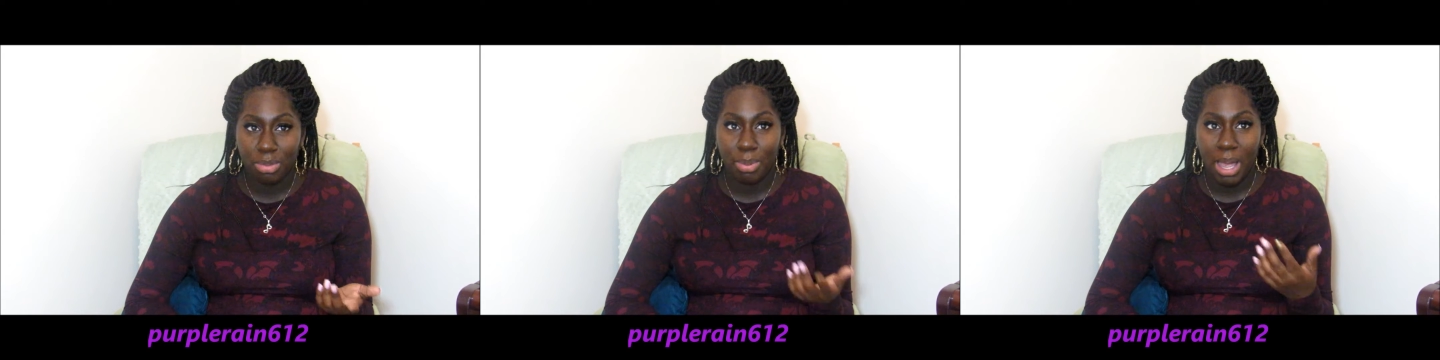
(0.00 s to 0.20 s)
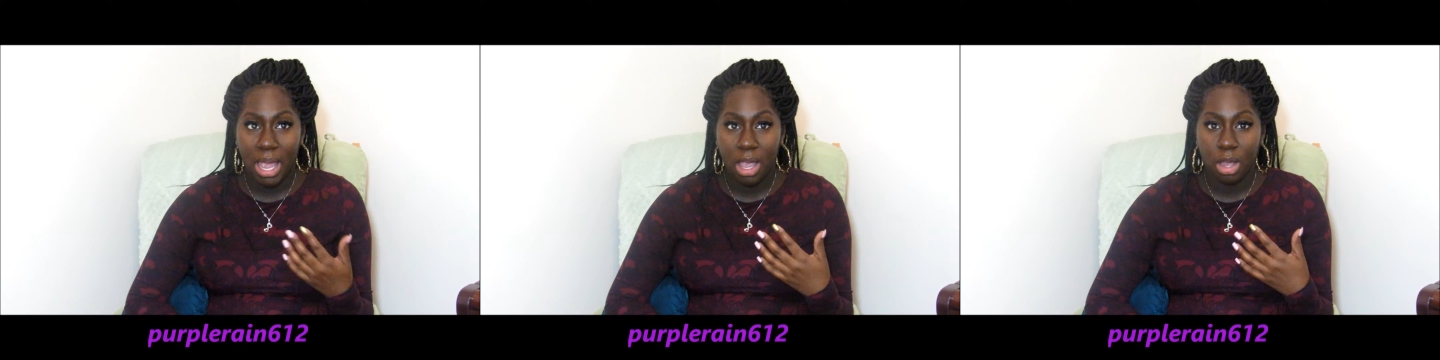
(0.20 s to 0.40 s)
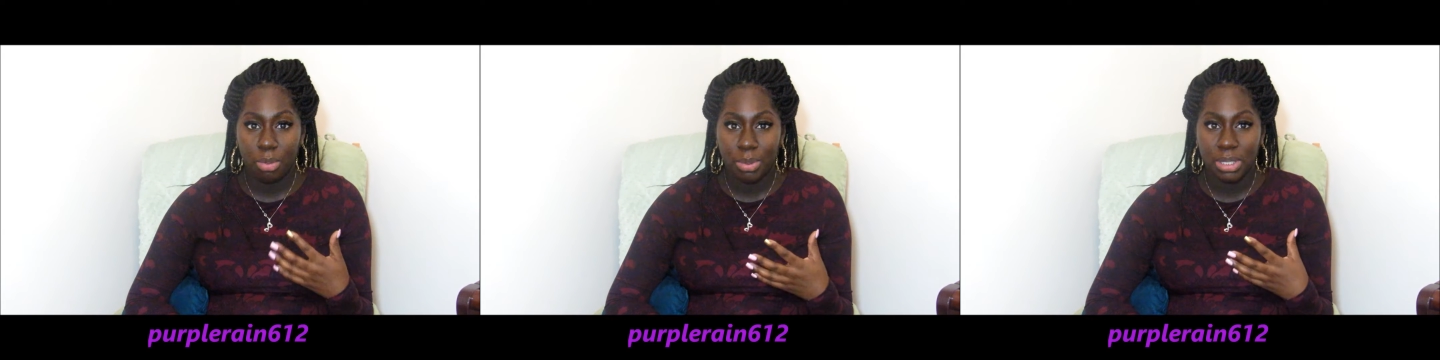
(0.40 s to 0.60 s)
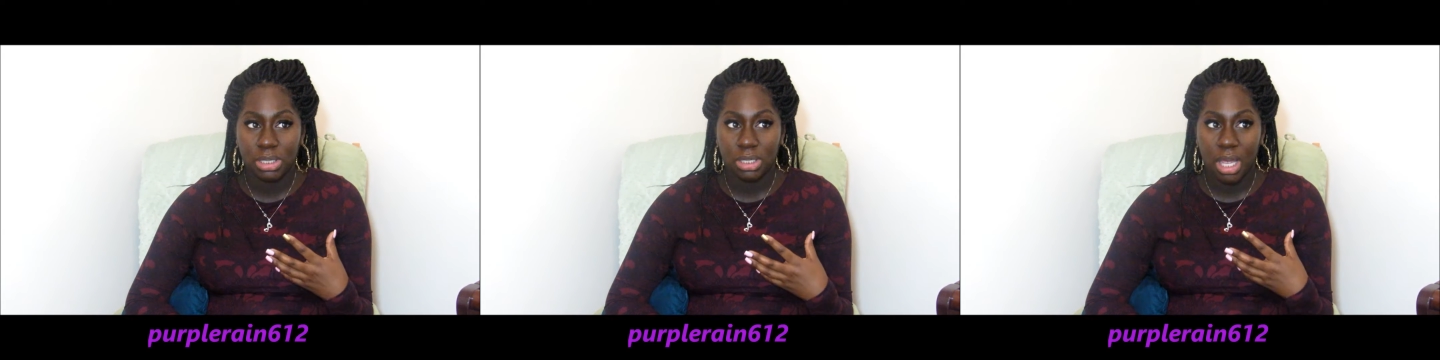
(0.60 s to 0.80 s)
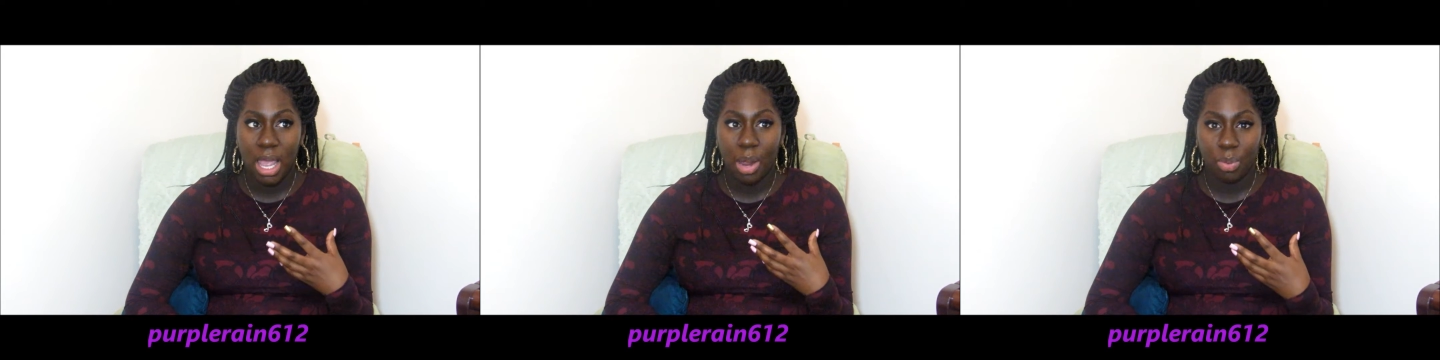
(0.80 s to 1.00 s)
but
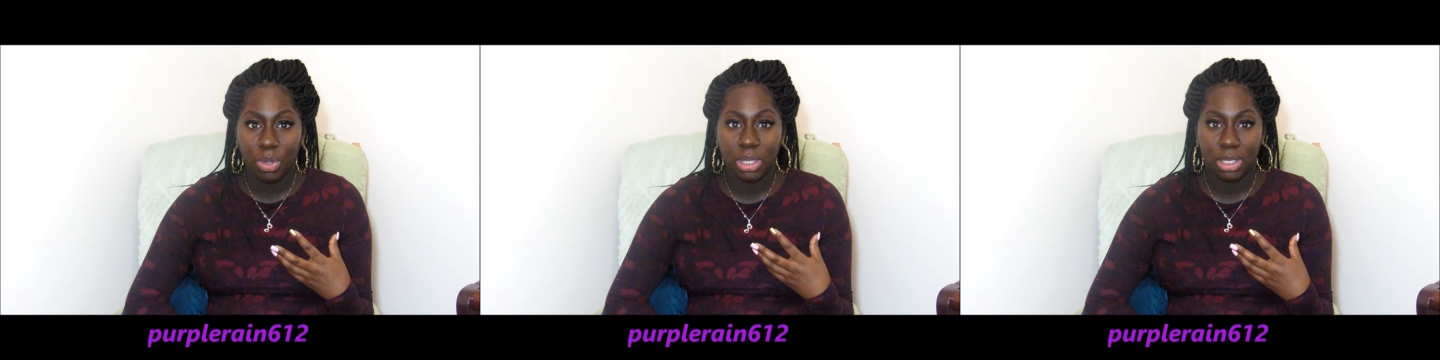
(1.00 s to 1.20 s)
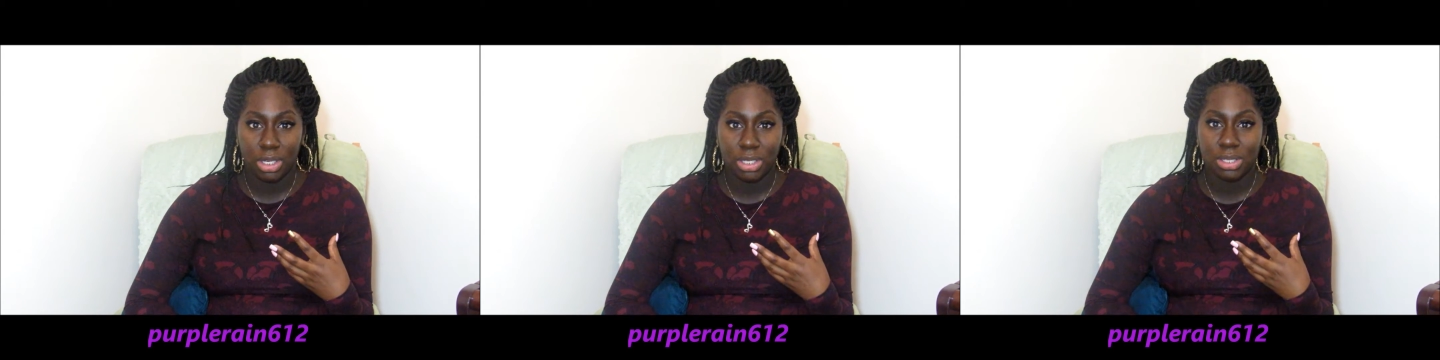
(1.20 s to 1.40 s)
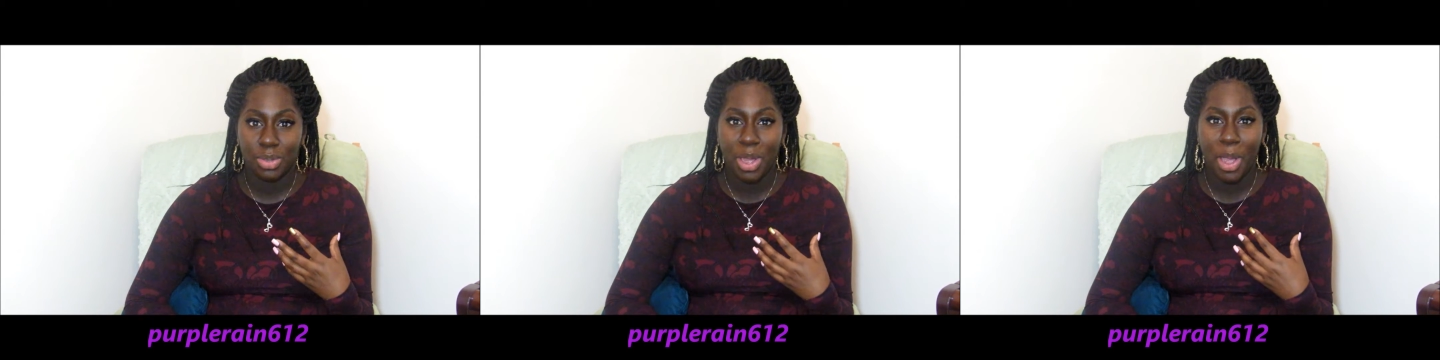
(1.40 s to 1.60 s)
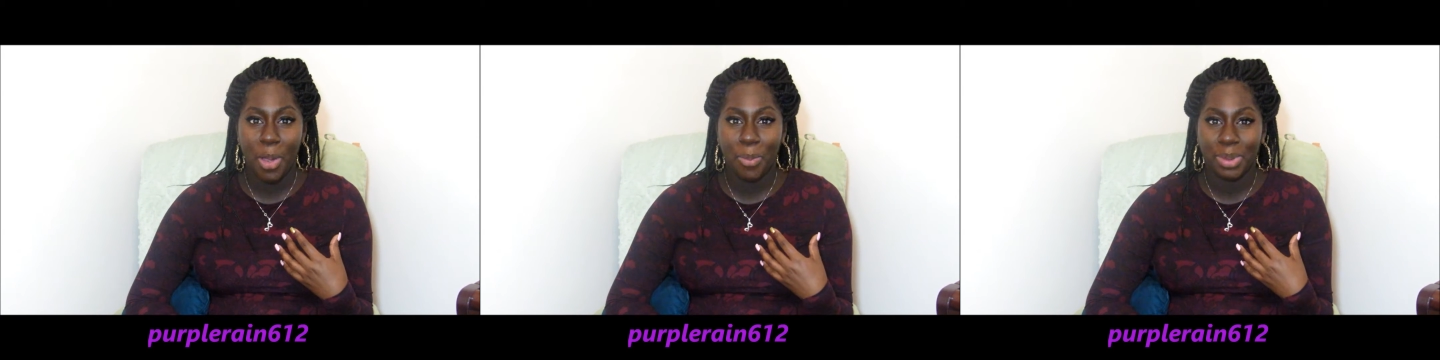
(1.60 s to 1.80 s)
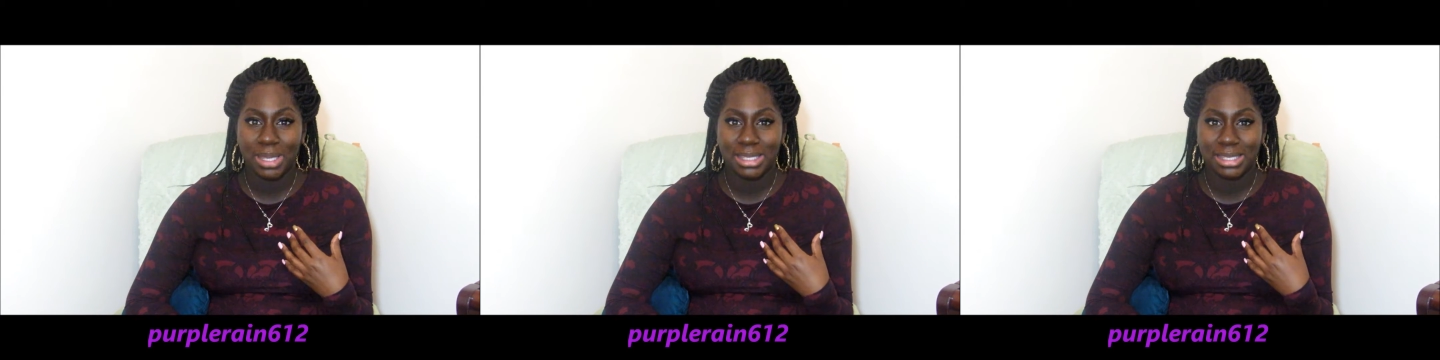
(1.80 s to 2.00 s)
I really do
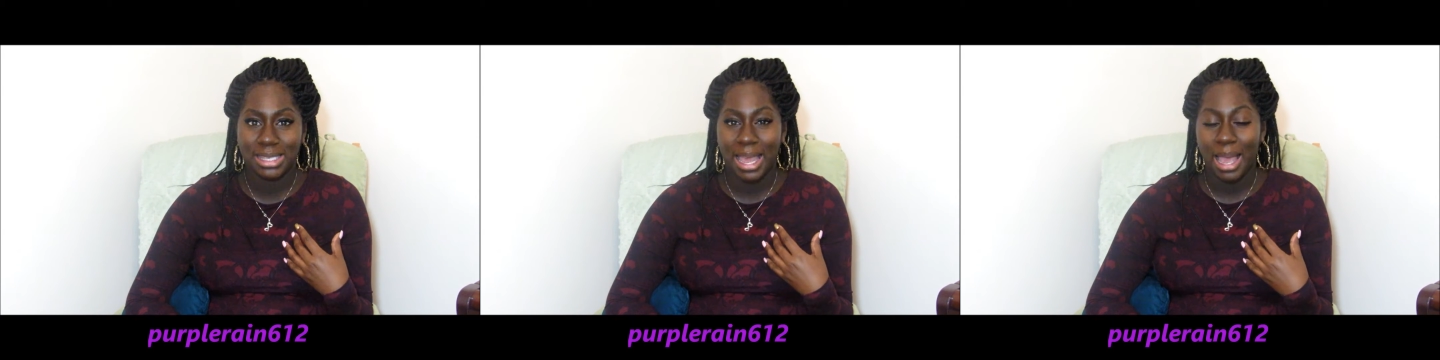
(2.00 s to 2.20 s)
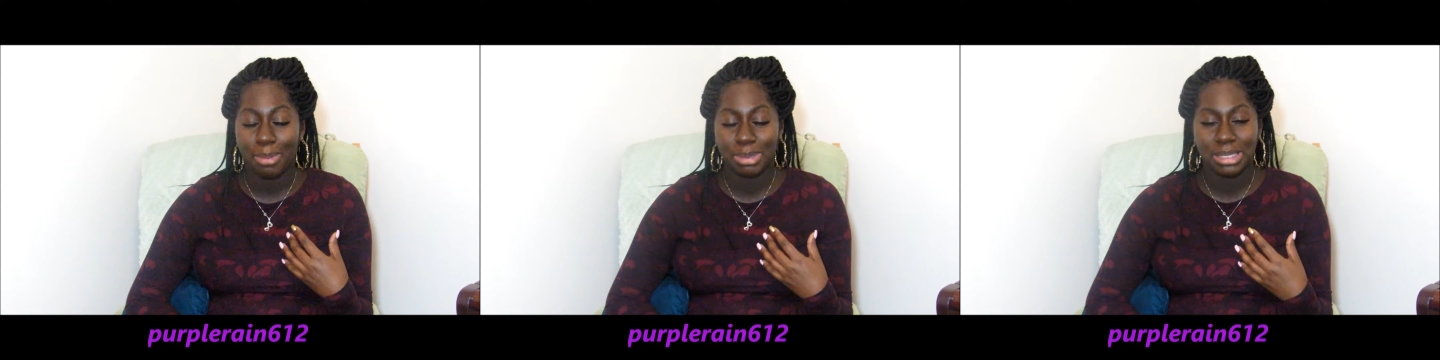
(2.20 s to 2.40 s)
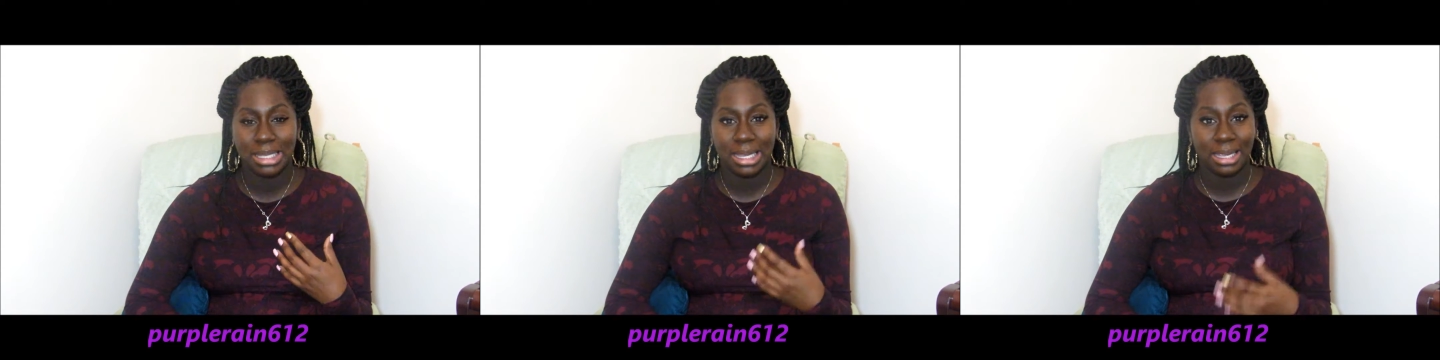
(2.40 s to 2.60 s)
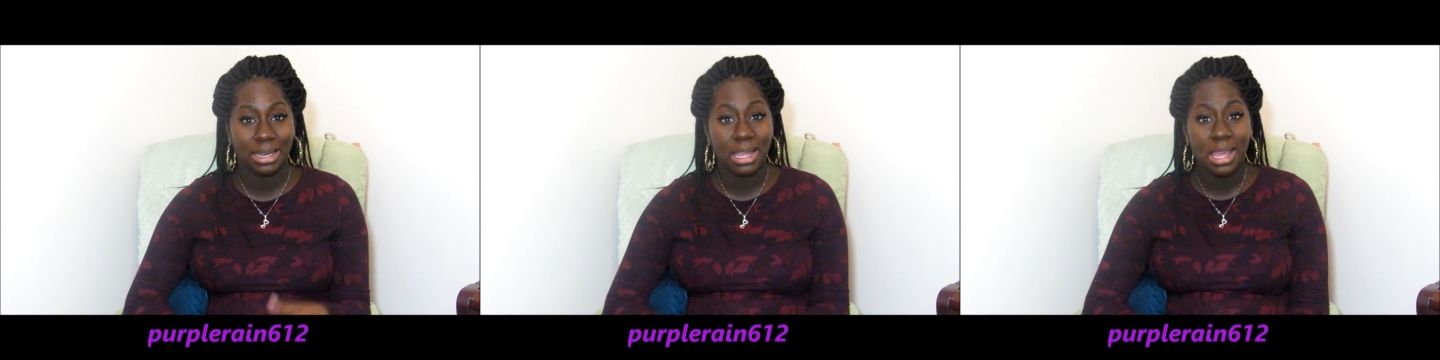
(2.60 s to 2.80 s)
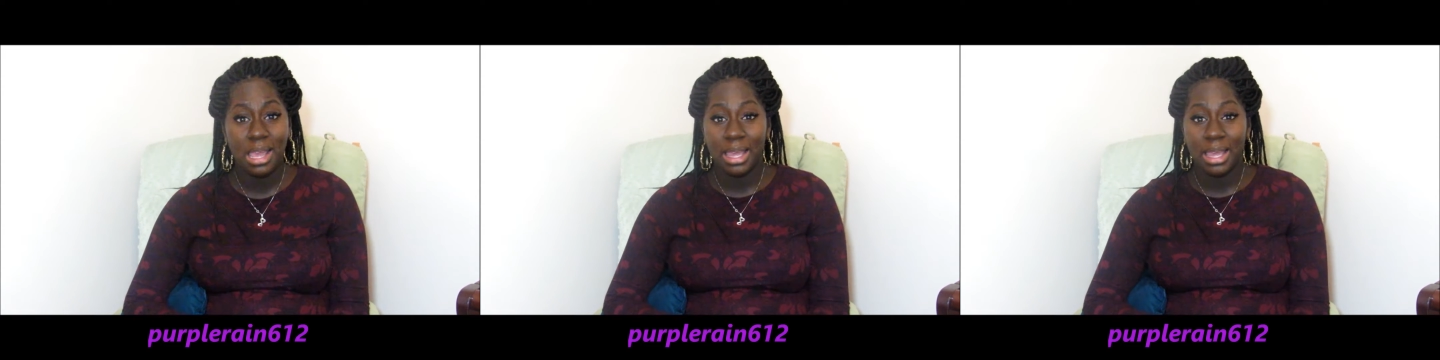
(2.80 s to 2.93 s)
hope it stops then,